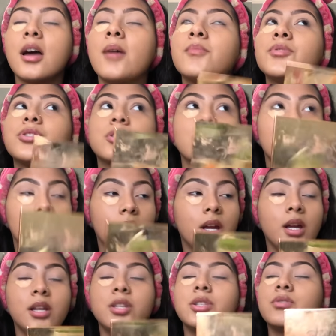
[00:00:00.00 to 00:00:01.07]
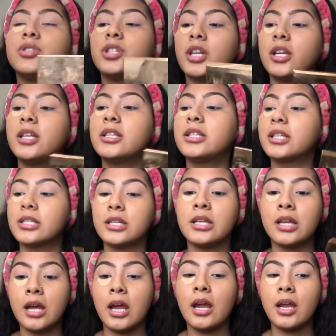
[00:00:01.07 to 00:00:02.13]
I'm sorry to
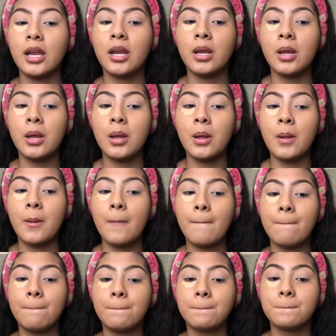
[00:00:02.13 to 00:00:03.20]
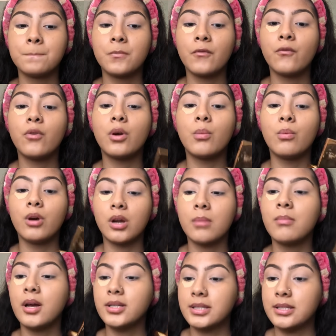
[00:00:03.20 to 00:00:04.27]
Jenny69 for what I'm
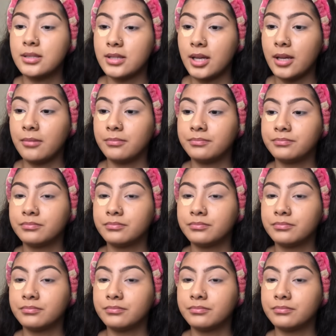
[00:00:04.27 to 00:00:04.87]
about to say.